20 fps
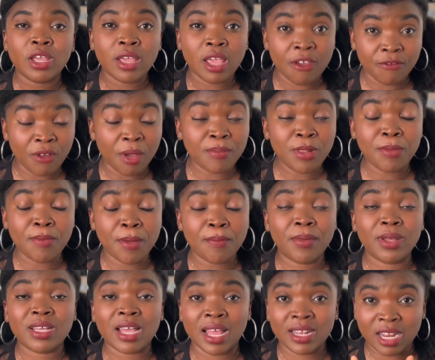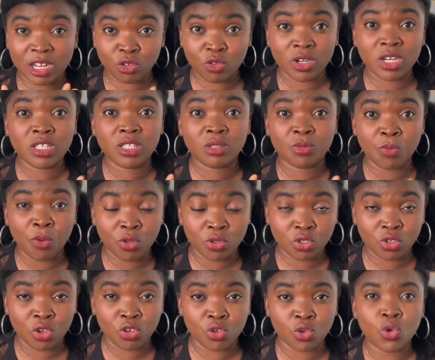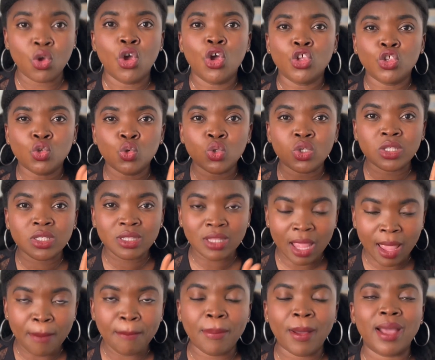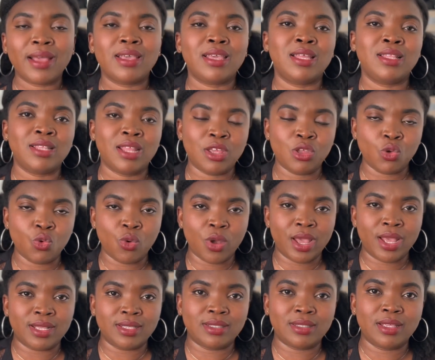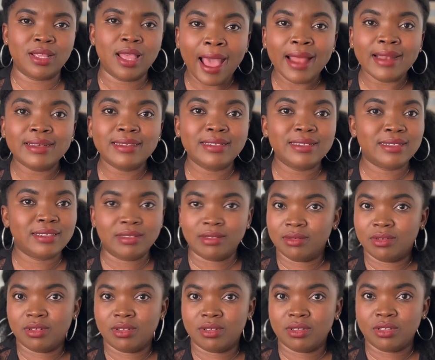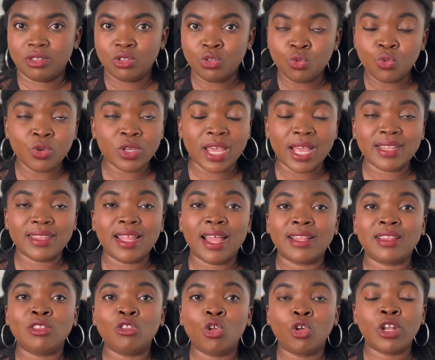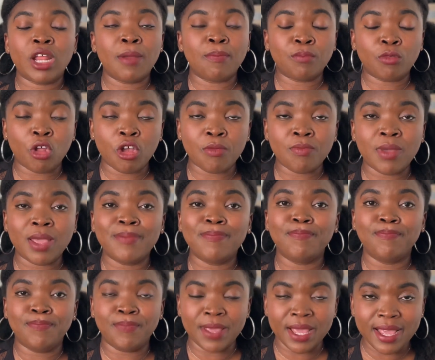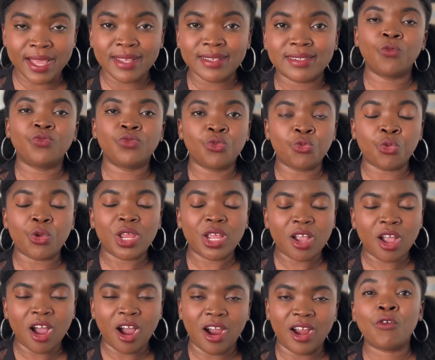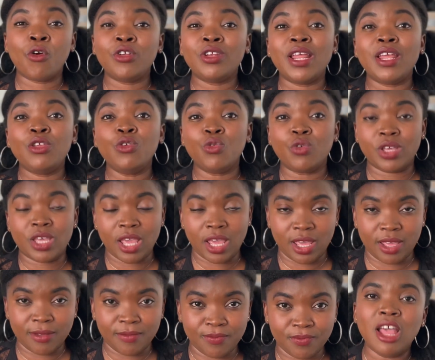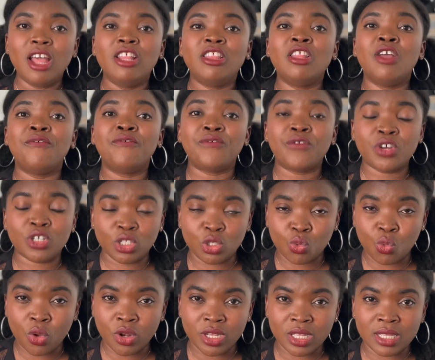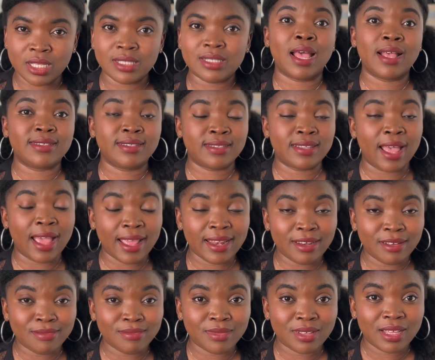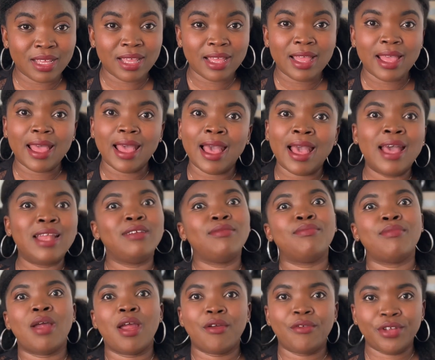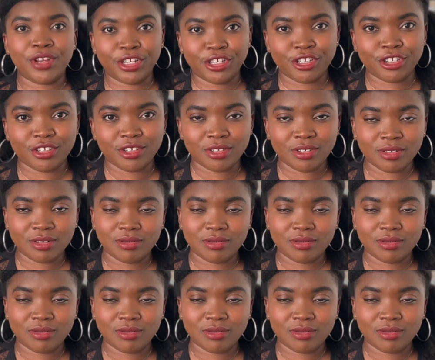a family member can actually sponsor you to stay back in the US, and you get that non-employment based green card. For the UK, the first one is asylum and marriage.